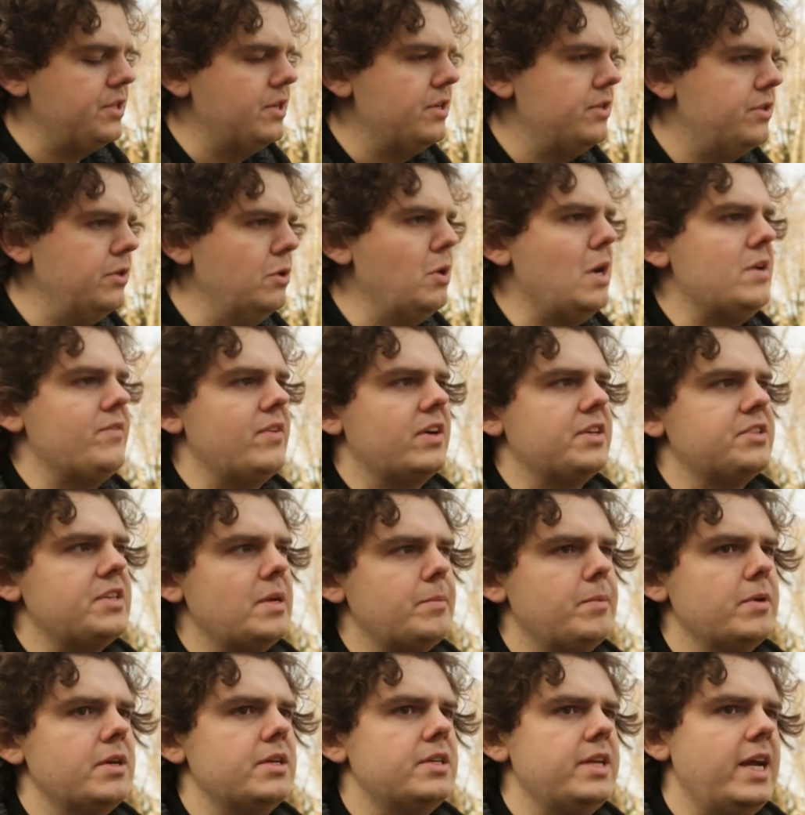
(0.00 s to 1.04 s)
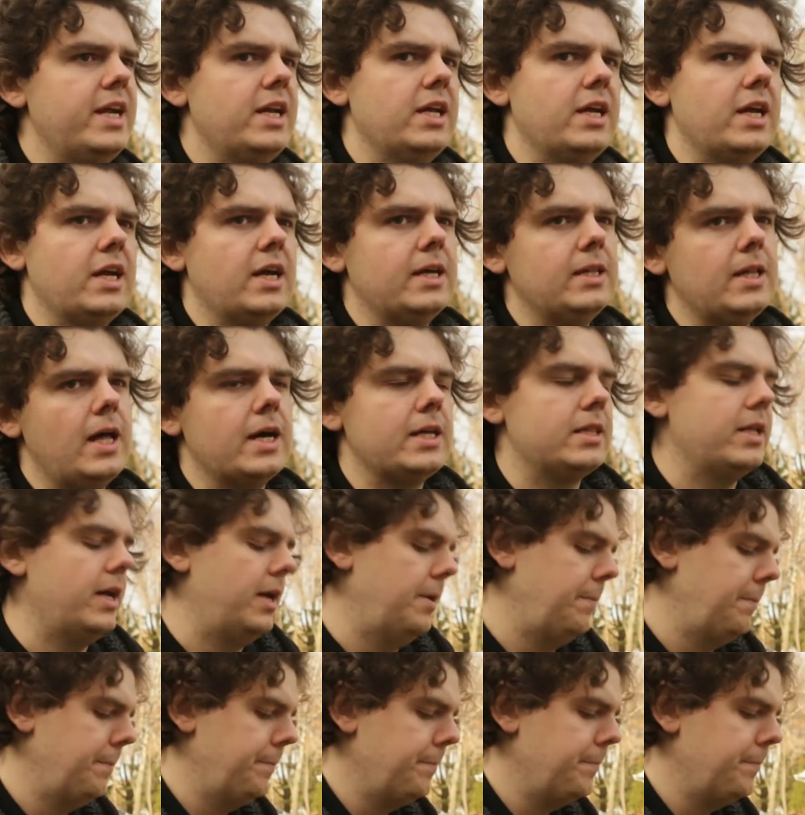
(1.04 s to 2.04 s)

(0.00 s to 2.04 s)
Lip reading: that do have a separate data and clock line.